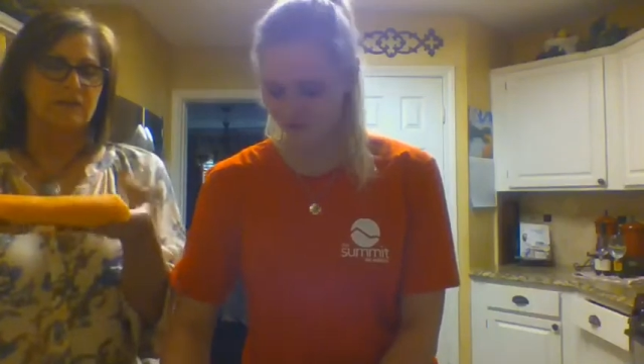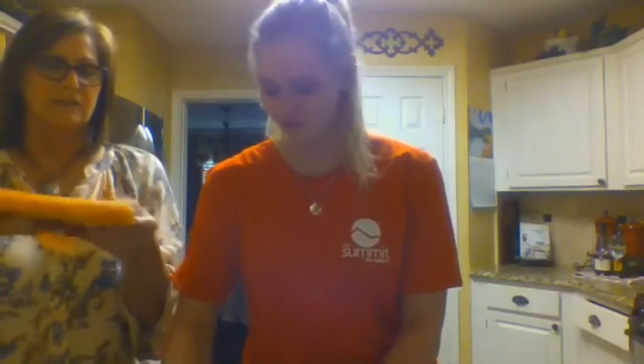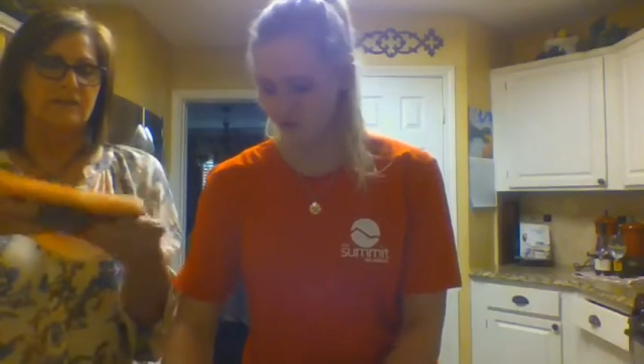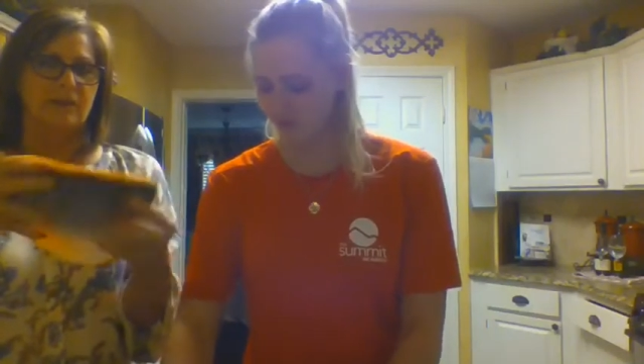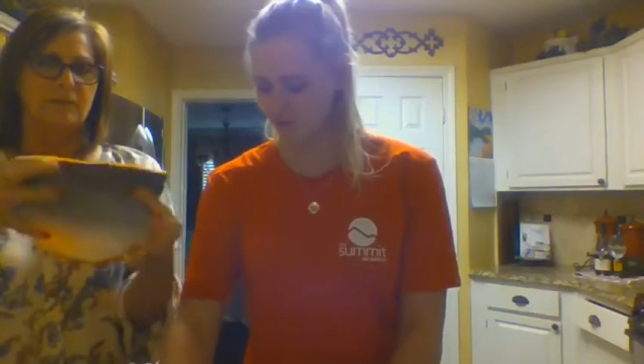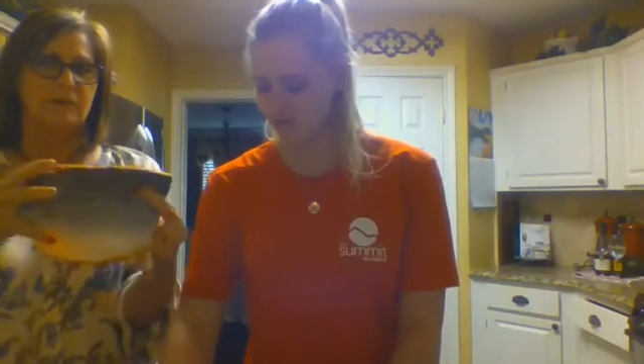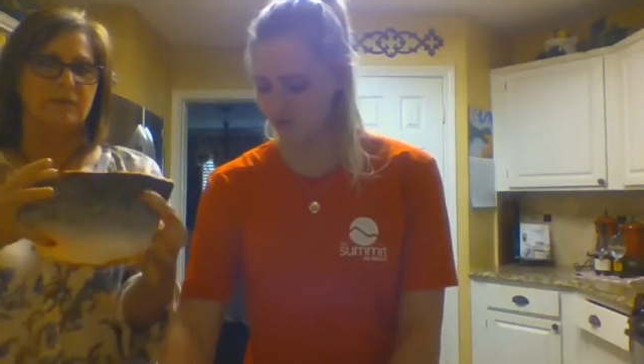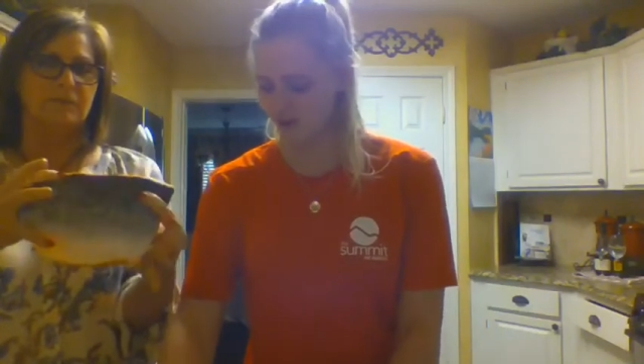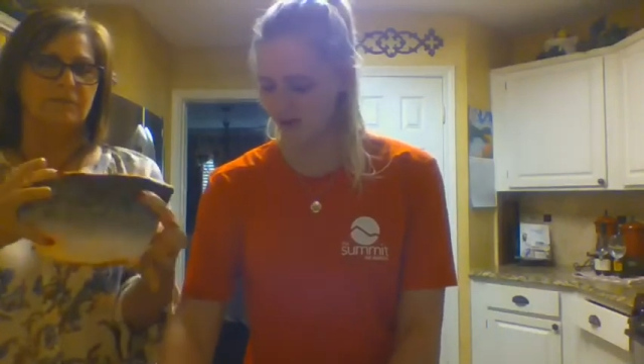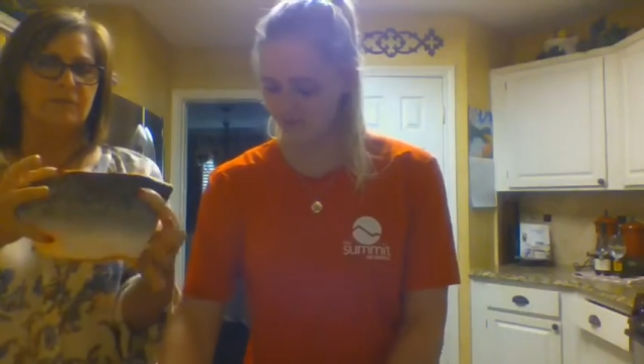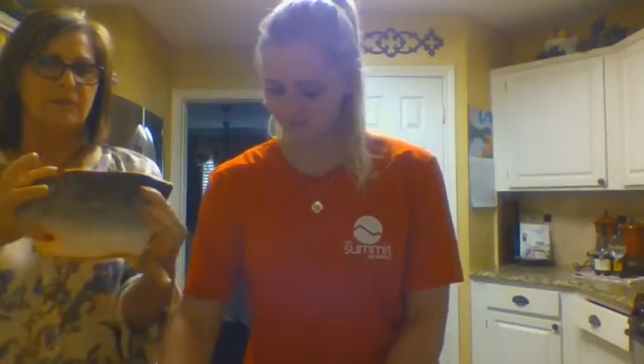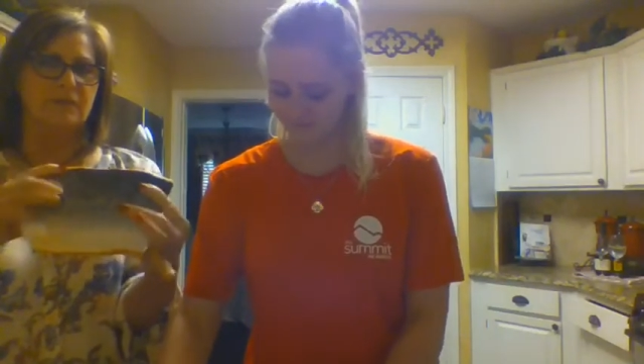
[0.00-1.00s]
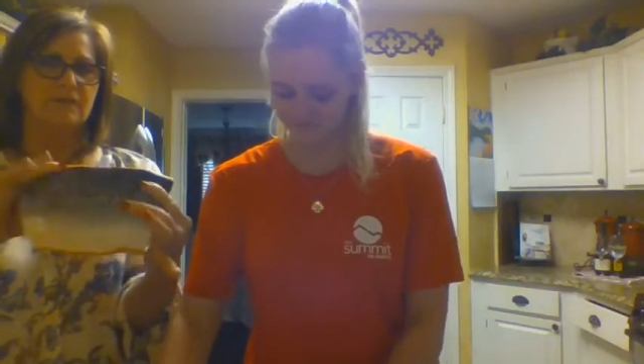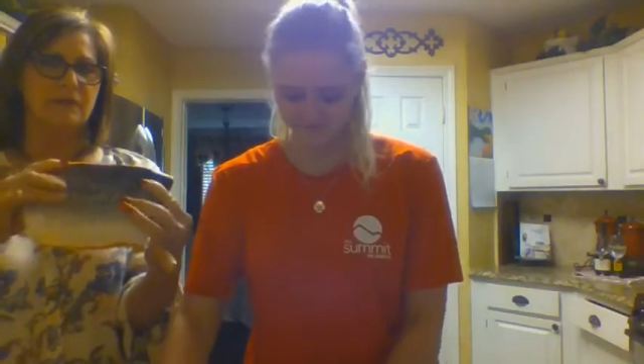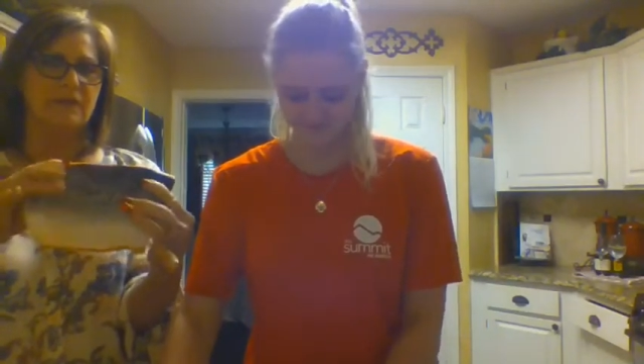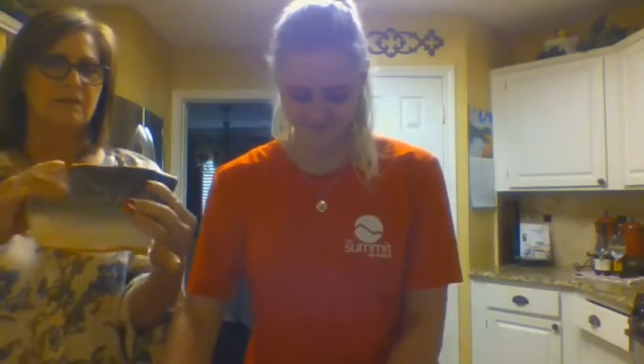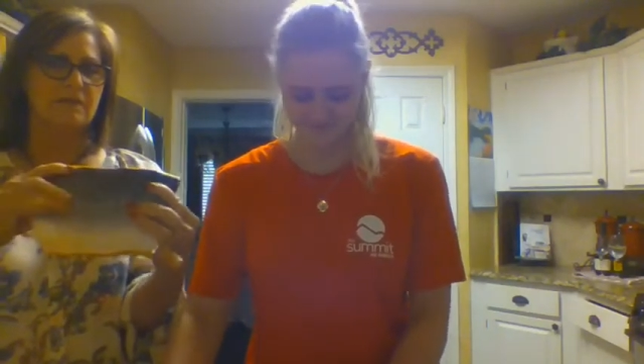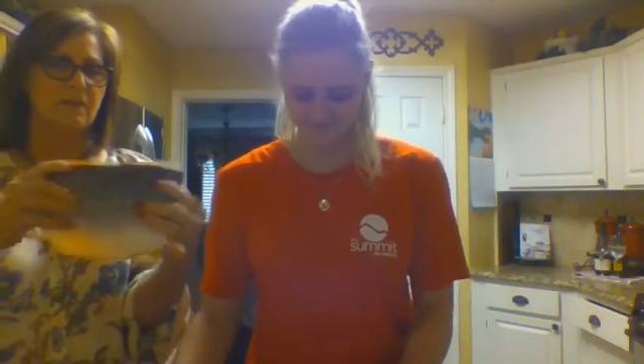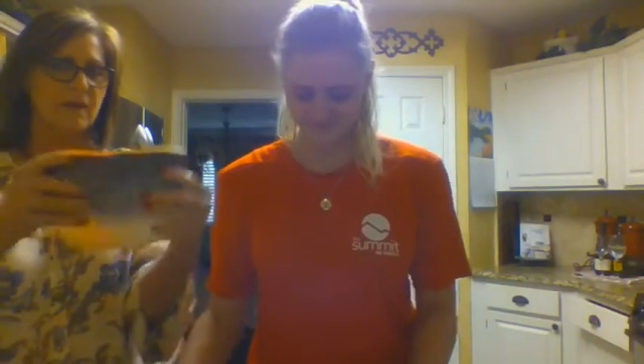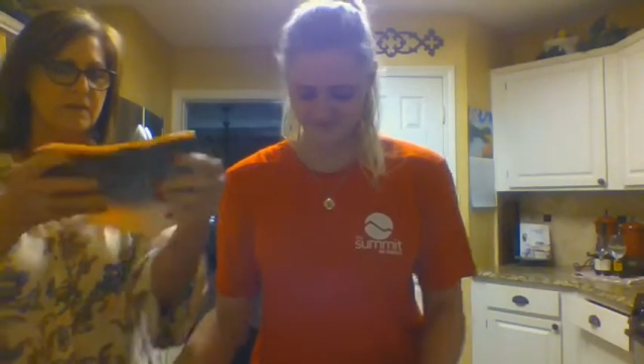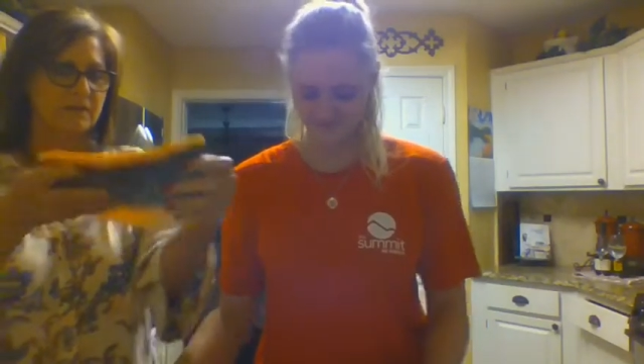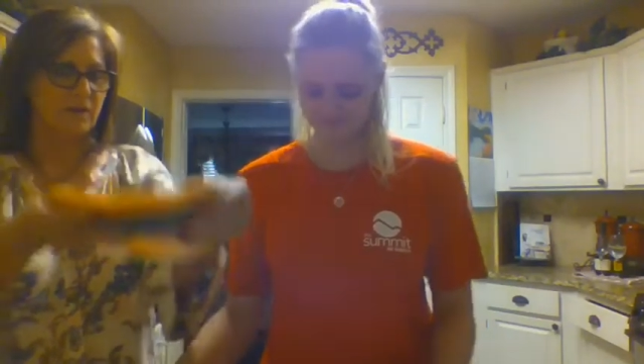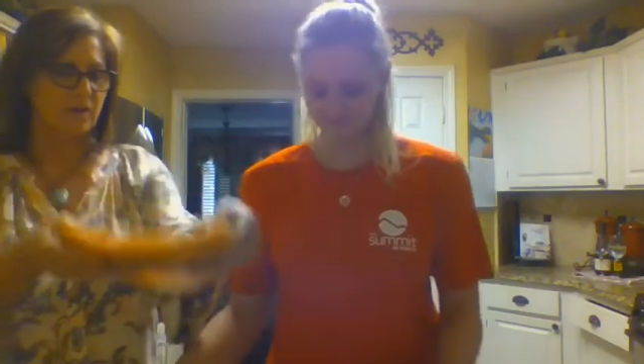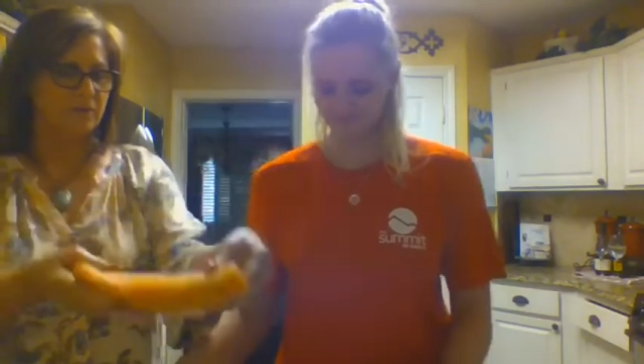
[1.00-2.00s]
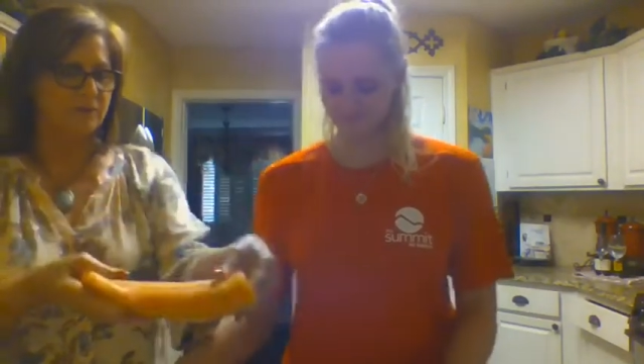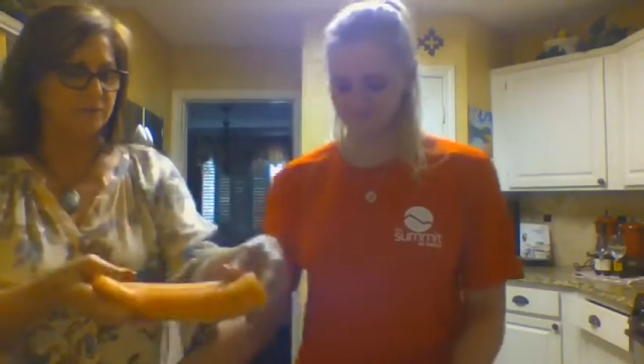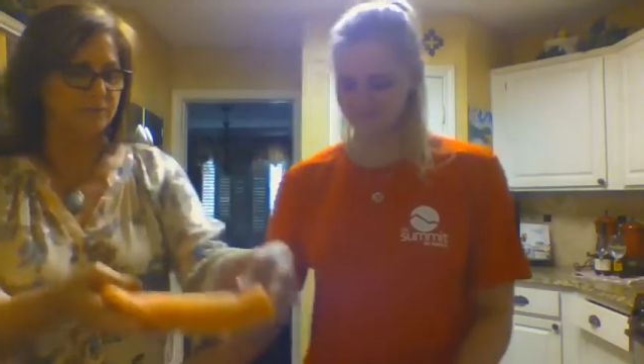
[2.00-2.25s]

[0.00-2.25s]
salmon, skin side down,